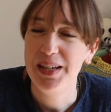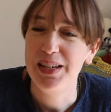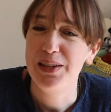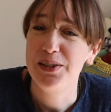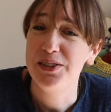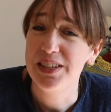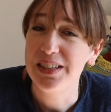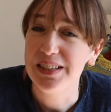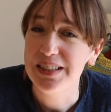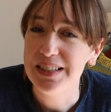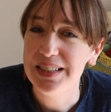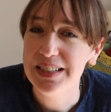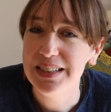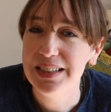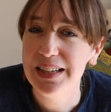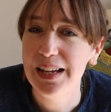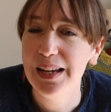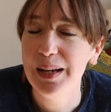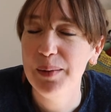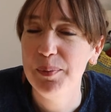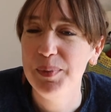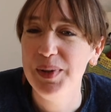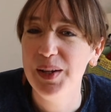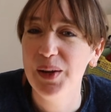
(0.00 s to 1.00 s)
using the
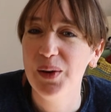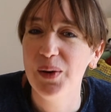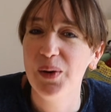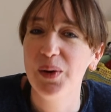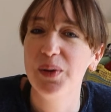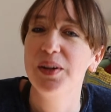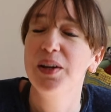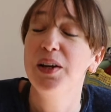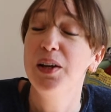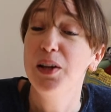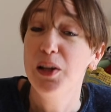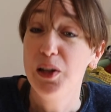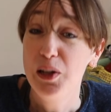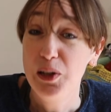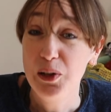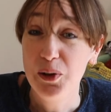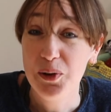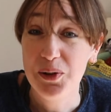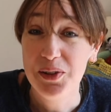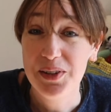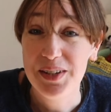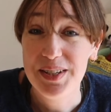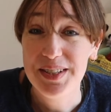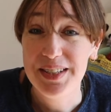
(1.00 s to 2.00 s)
same yarn, a
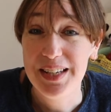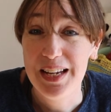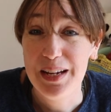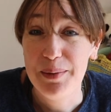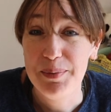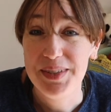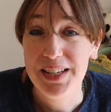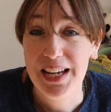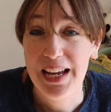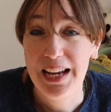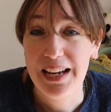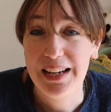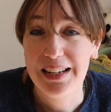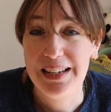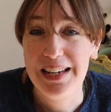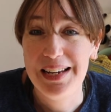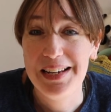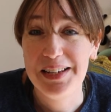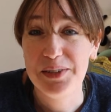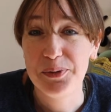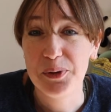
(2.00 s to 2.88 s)
lot of the same techniques.